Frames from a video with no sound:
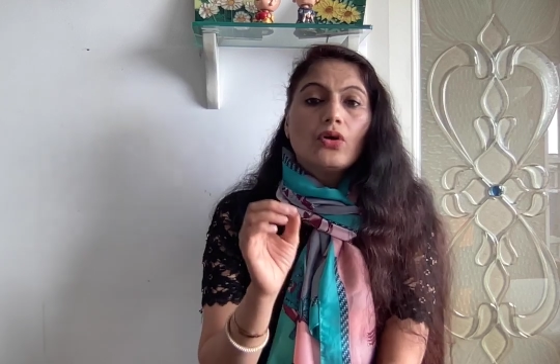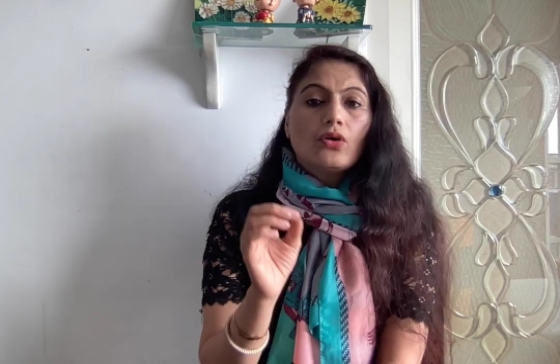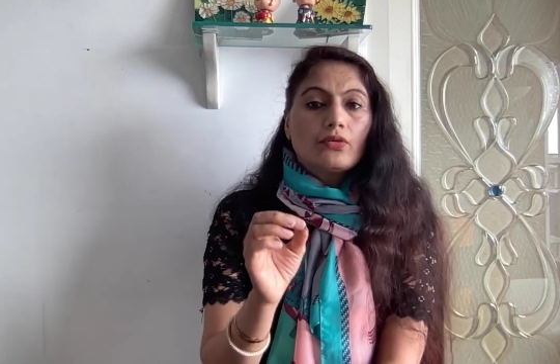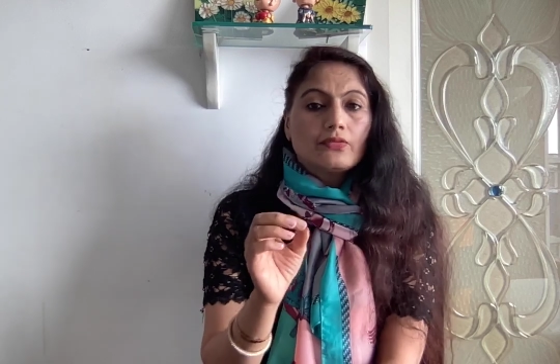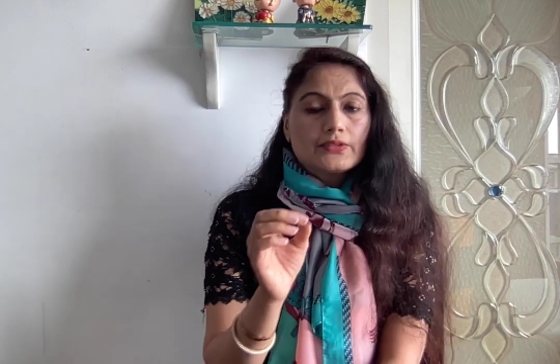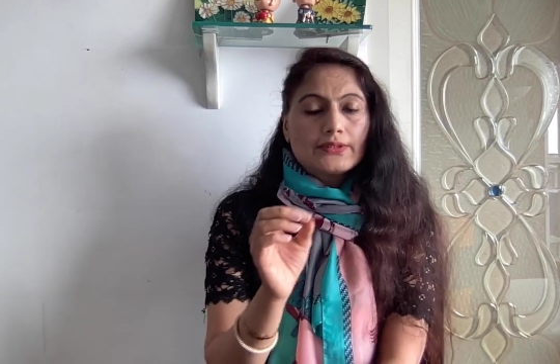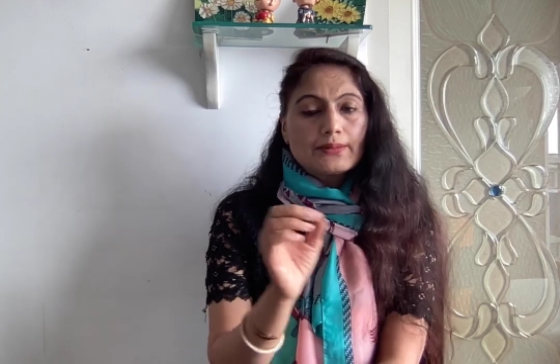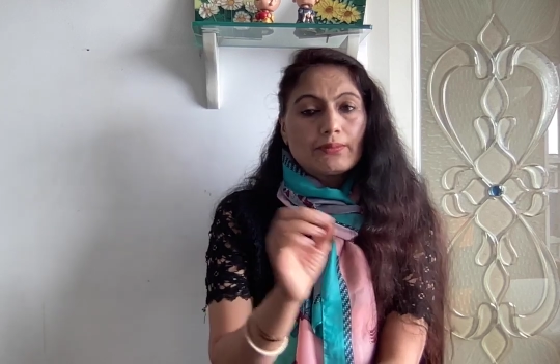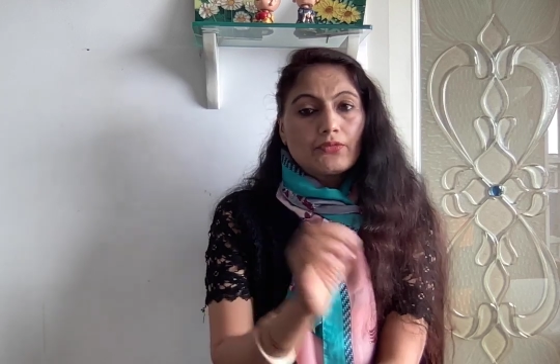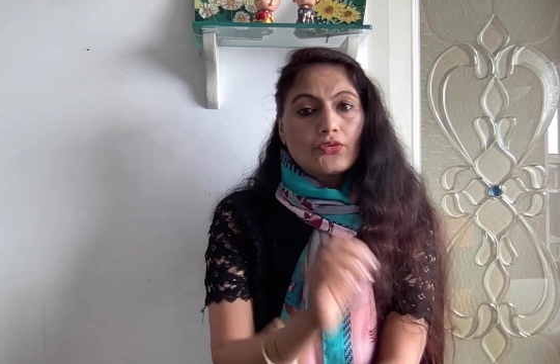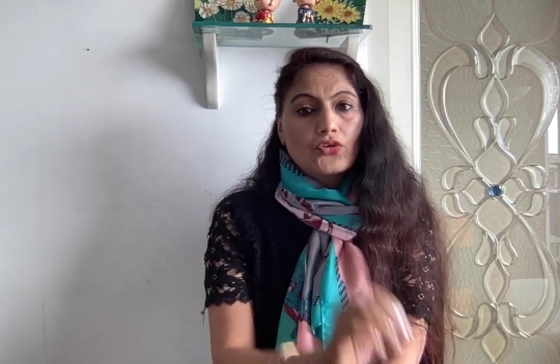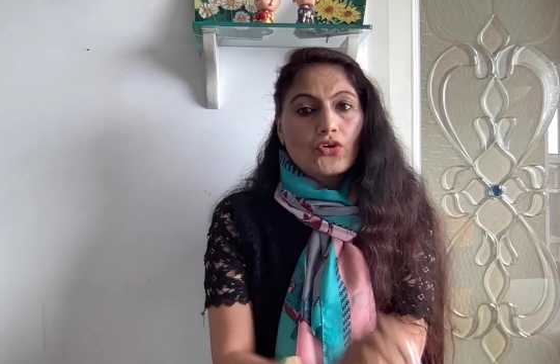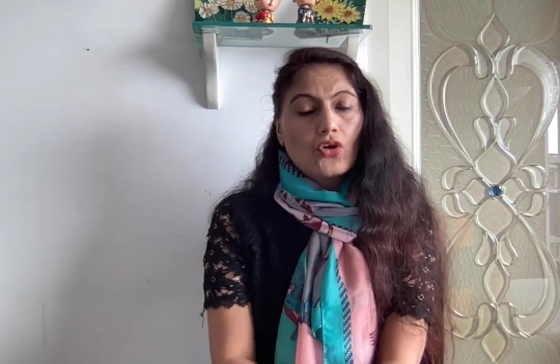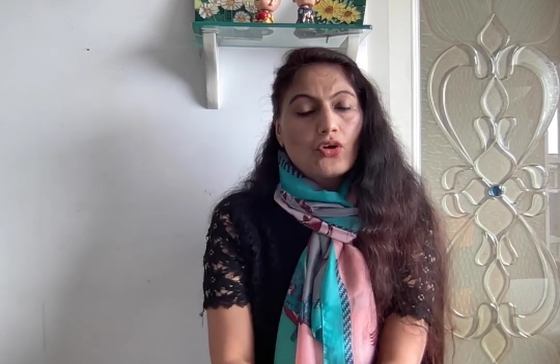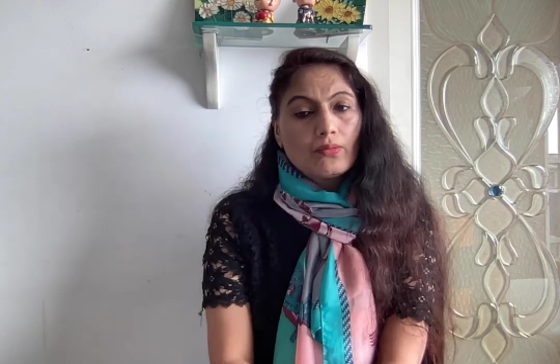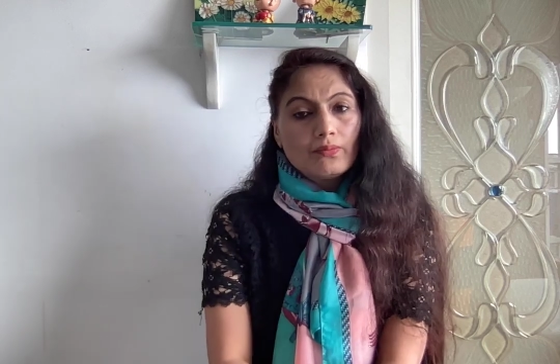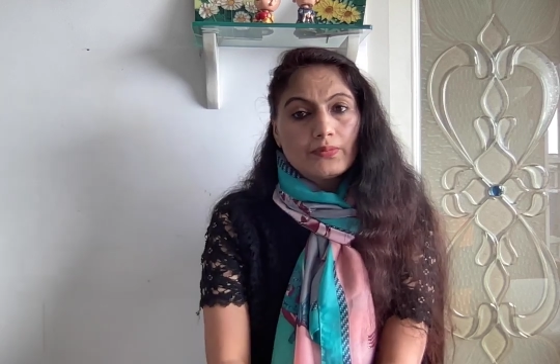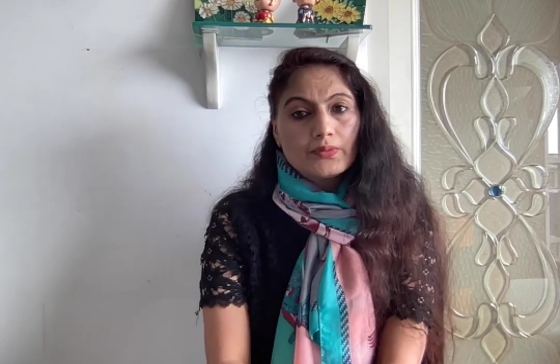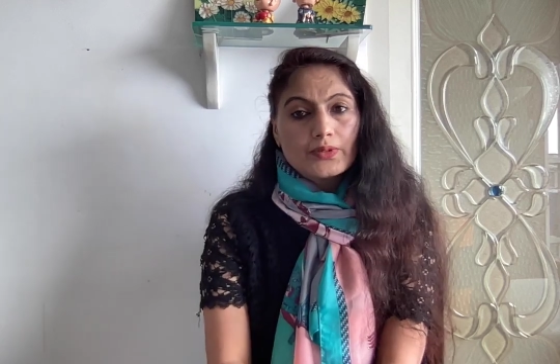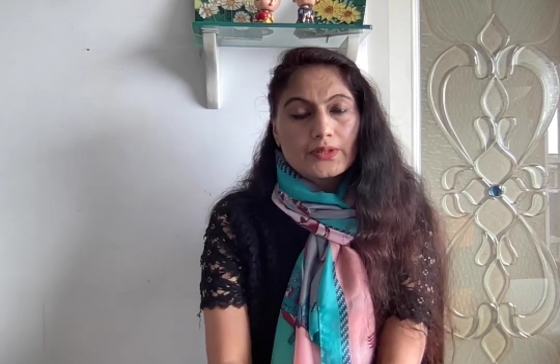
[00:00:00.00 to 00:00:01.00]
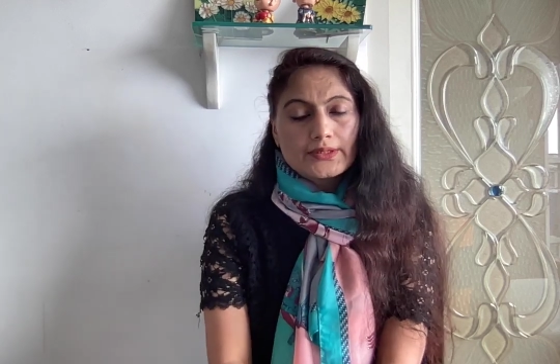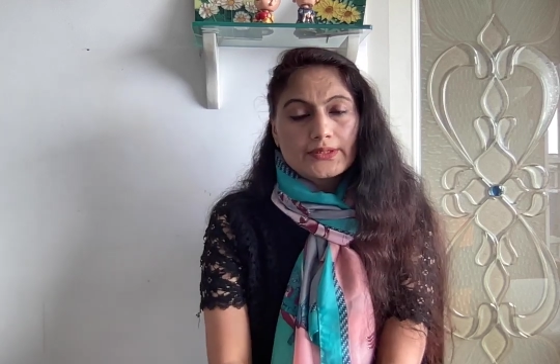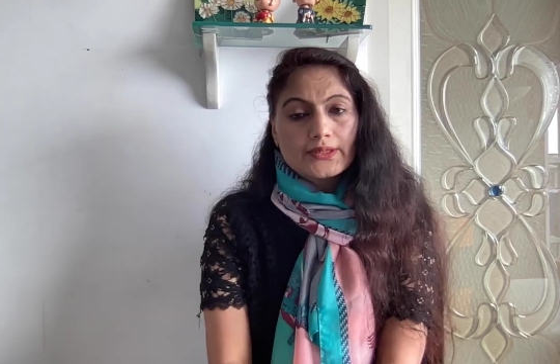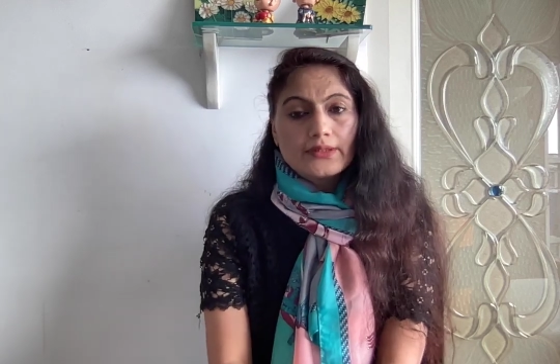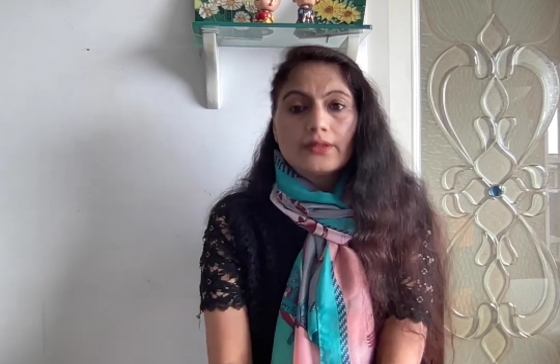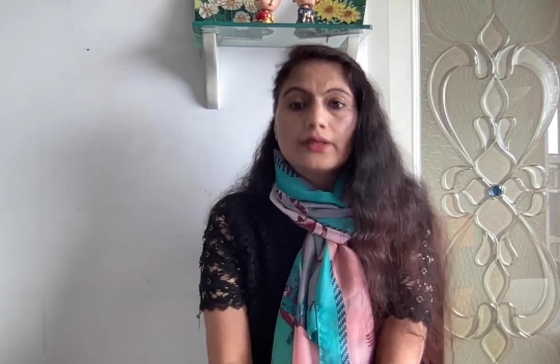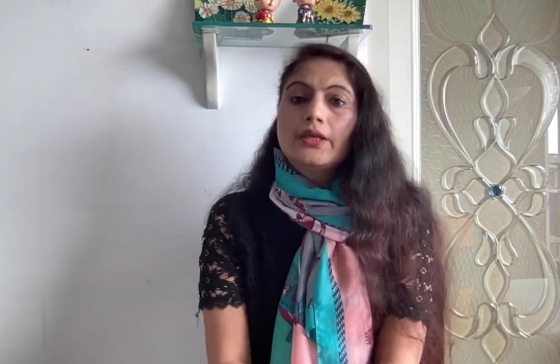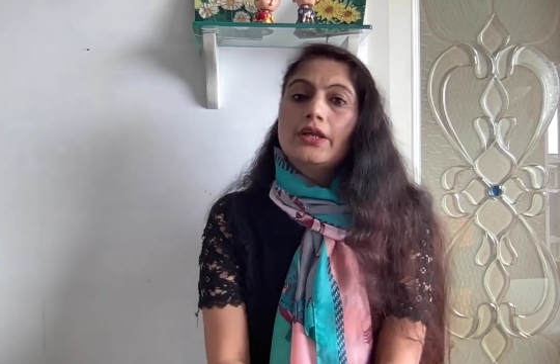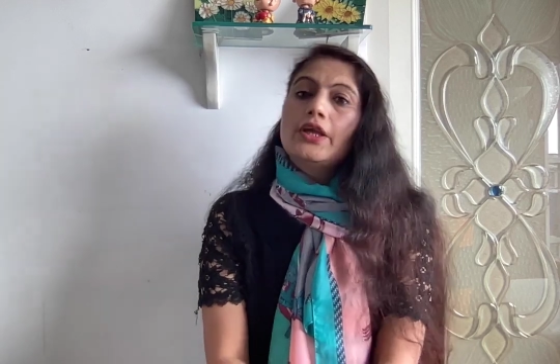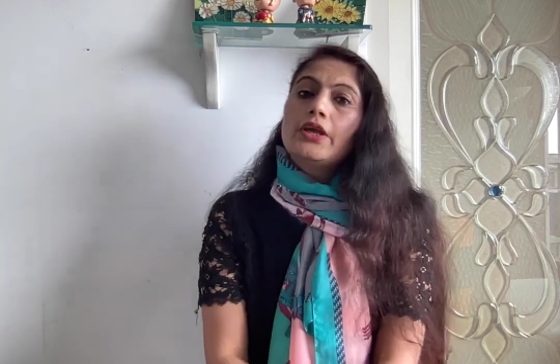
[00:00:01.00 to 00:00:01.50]
of some wrong
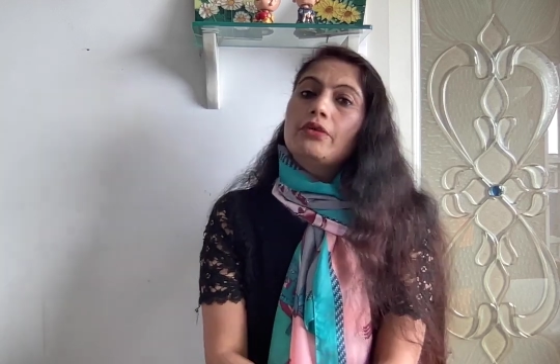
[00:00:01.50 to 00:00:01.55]
person,